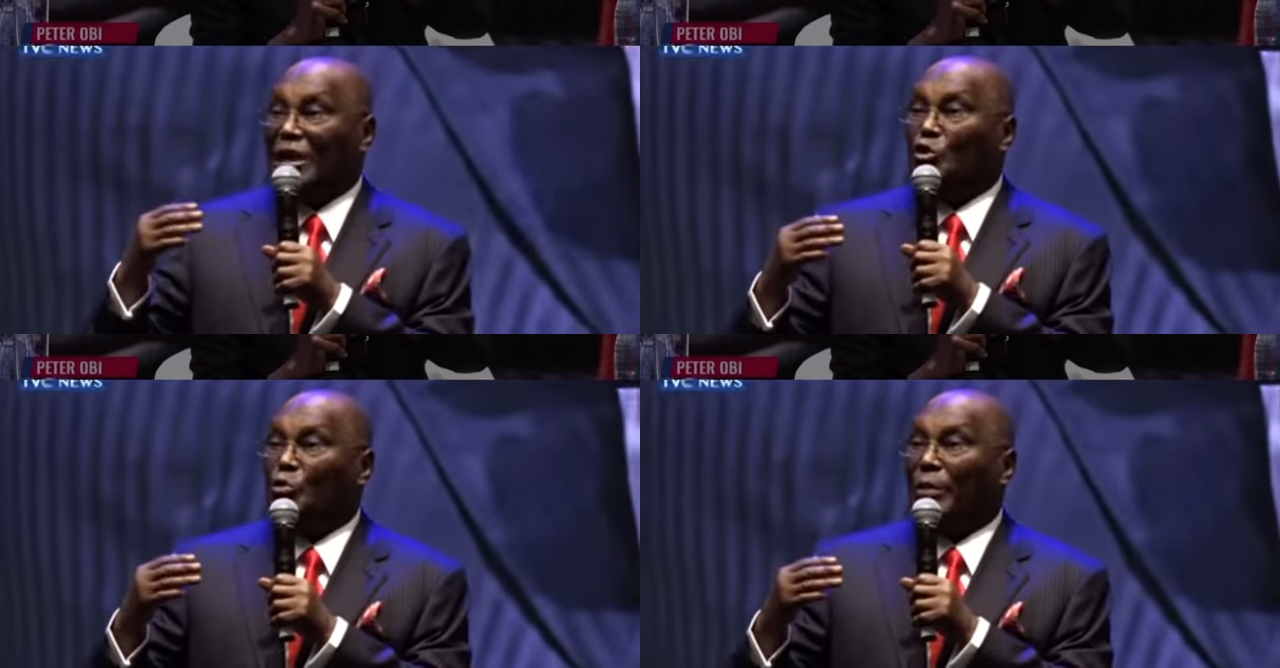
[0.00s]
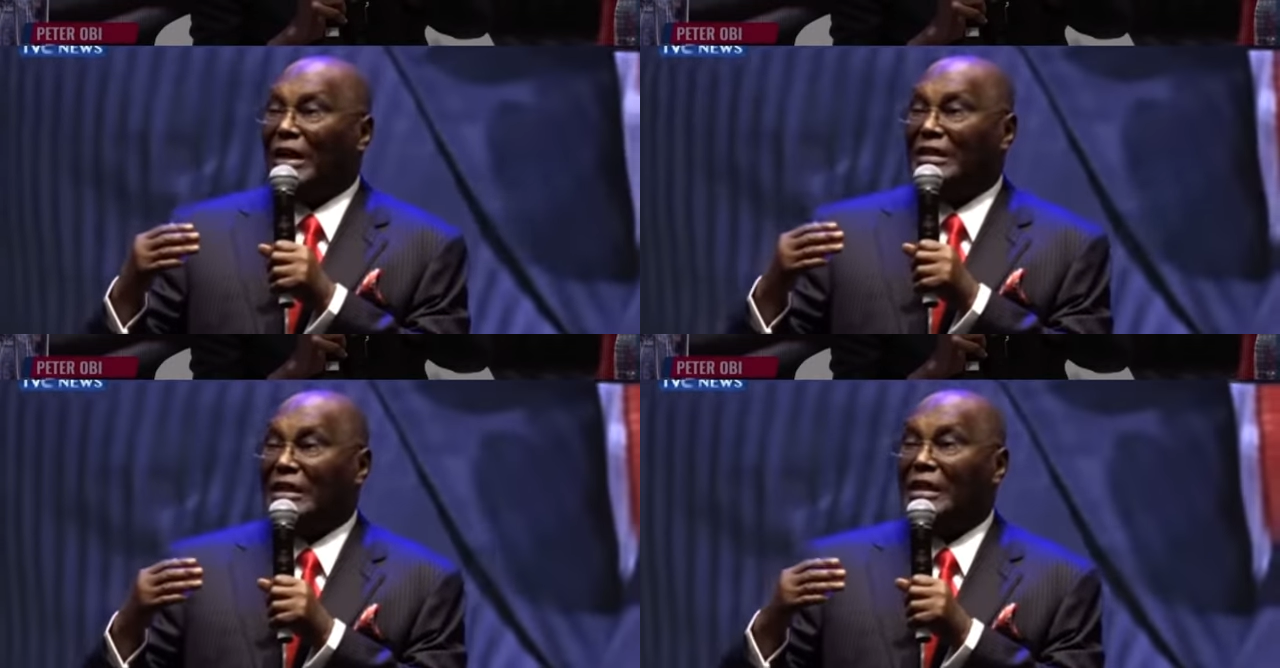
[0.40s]
I
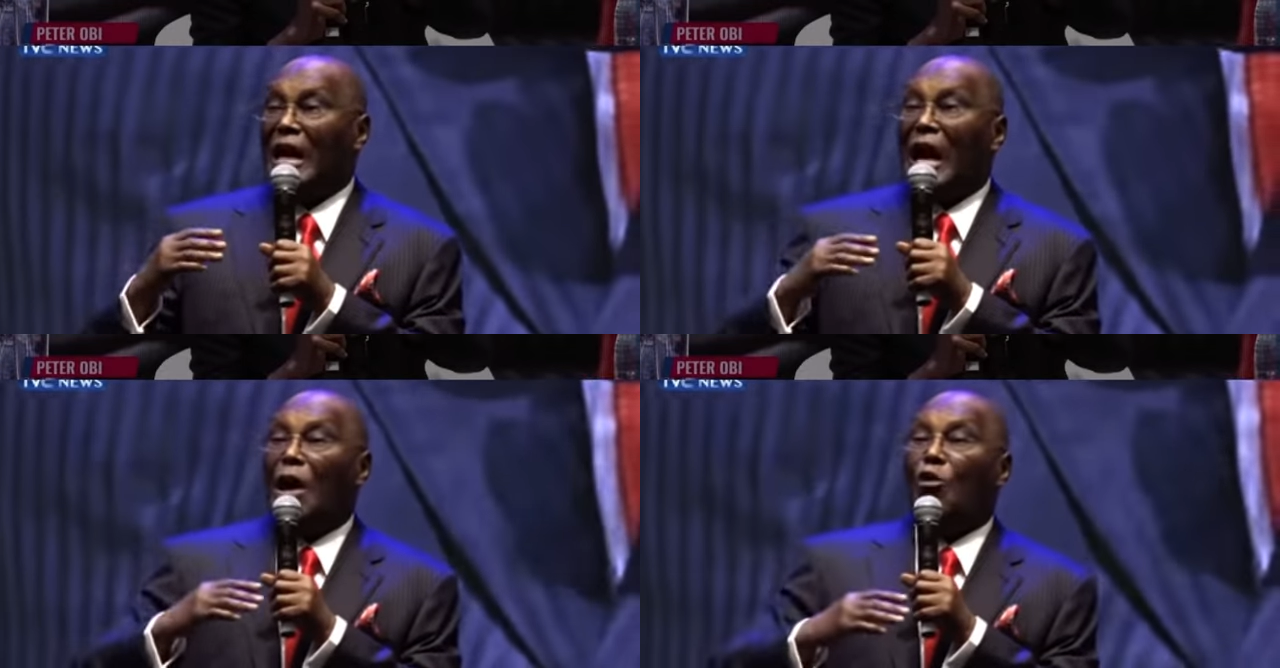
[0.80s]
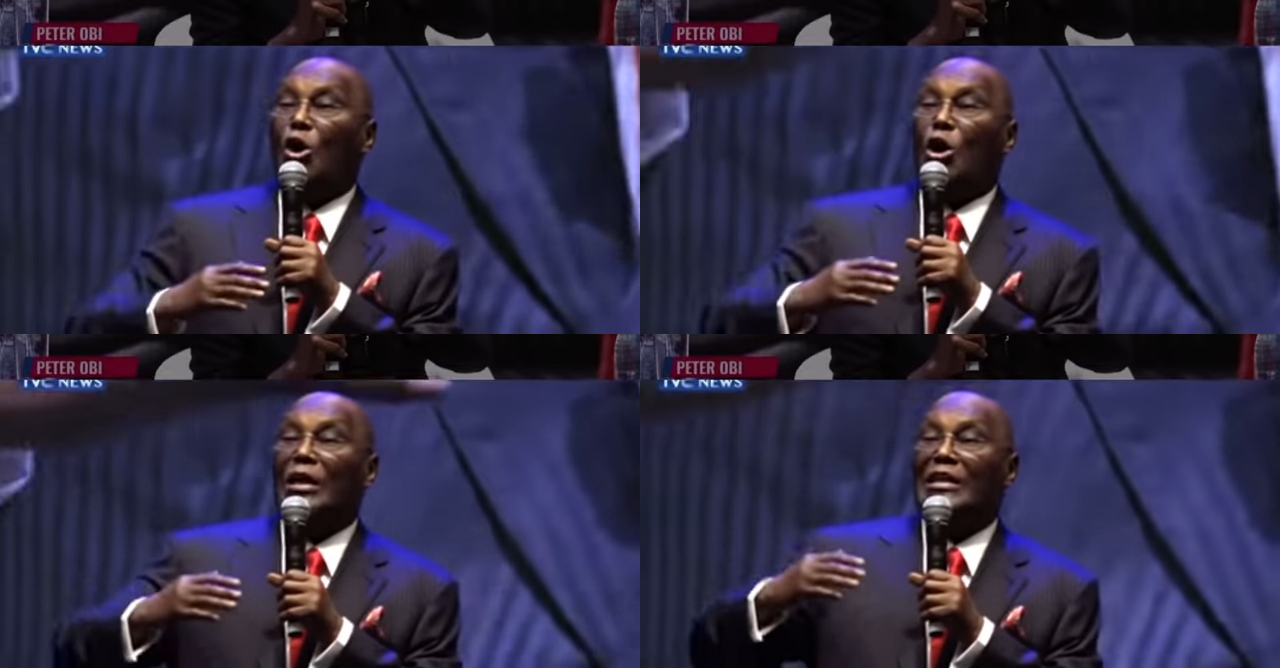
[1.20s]
enumerated are
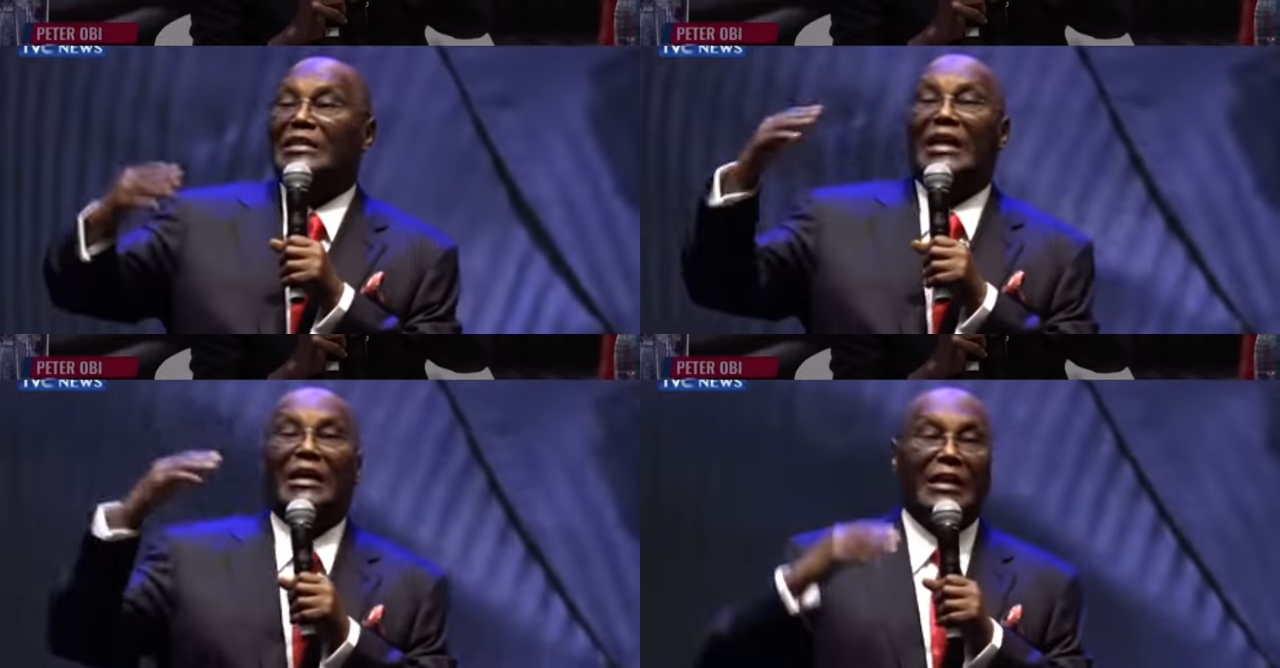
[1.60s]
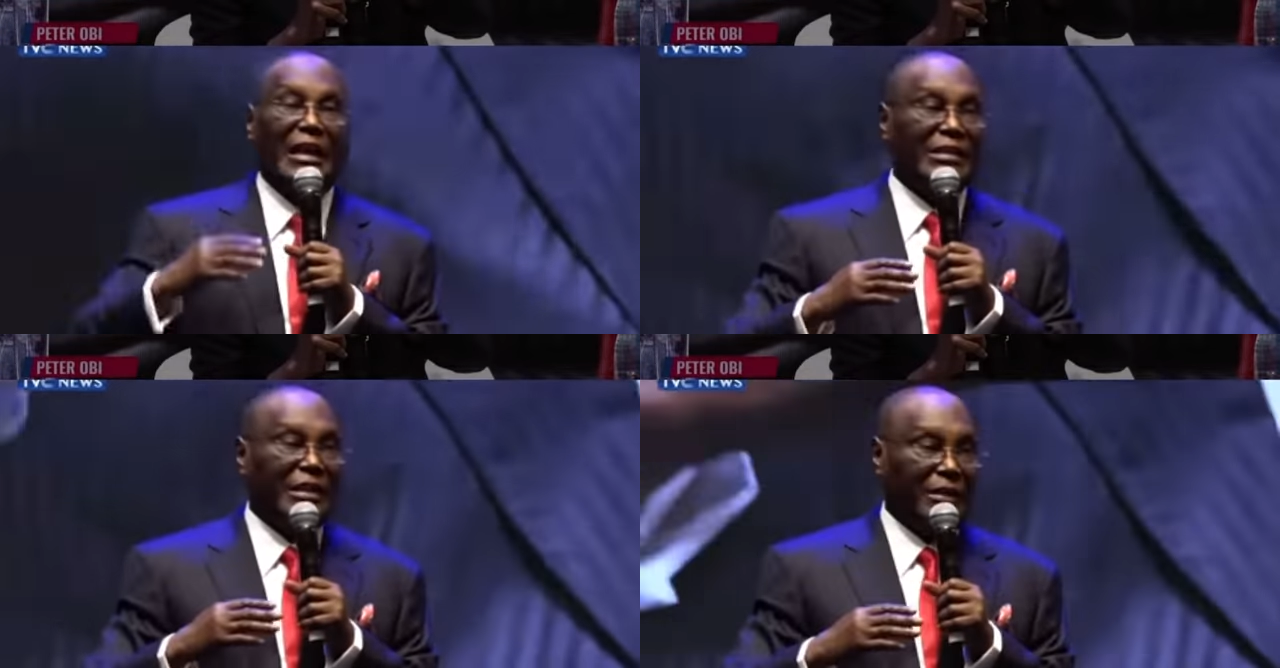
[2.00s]
all
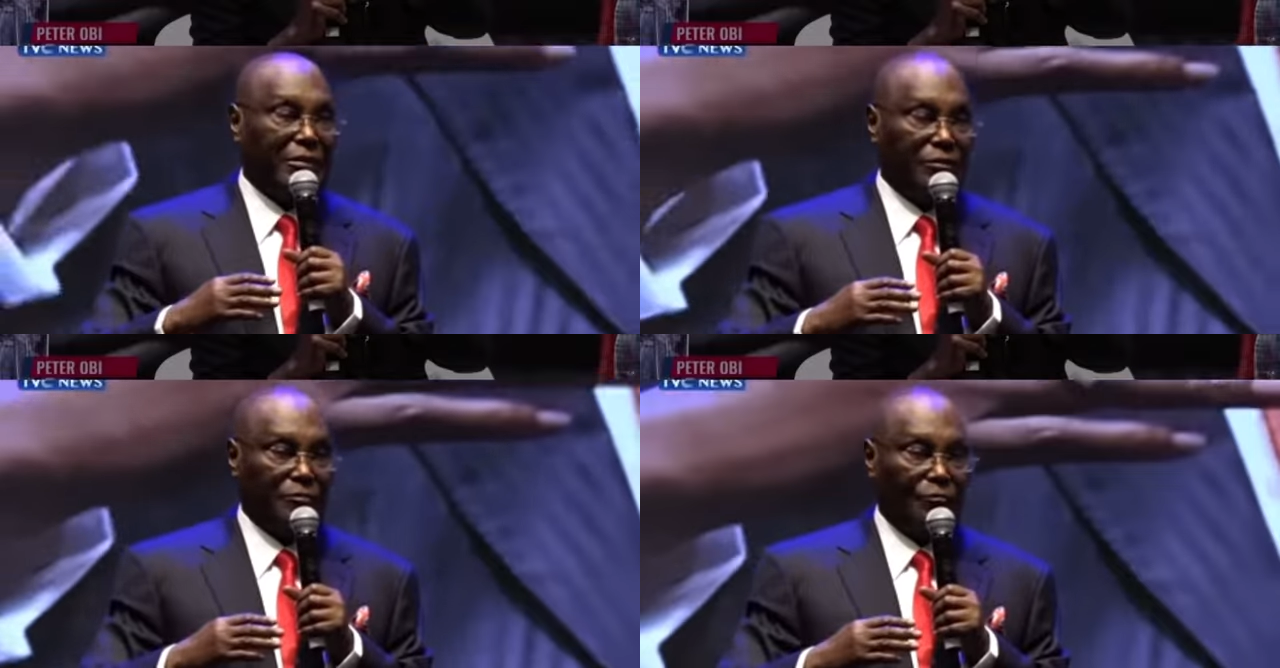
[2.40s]
interrelated.